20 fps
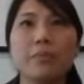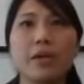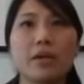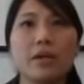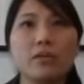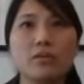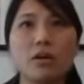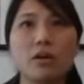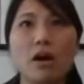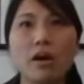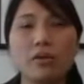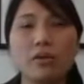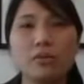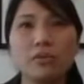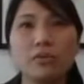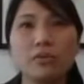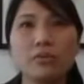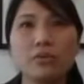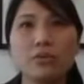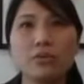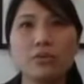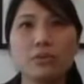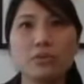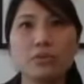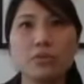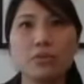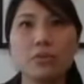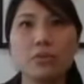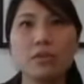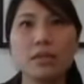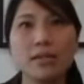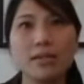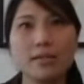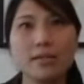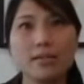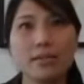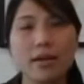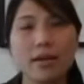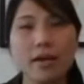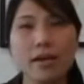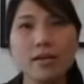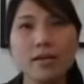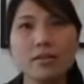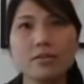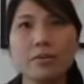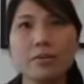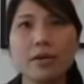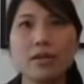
be entitled to the estate.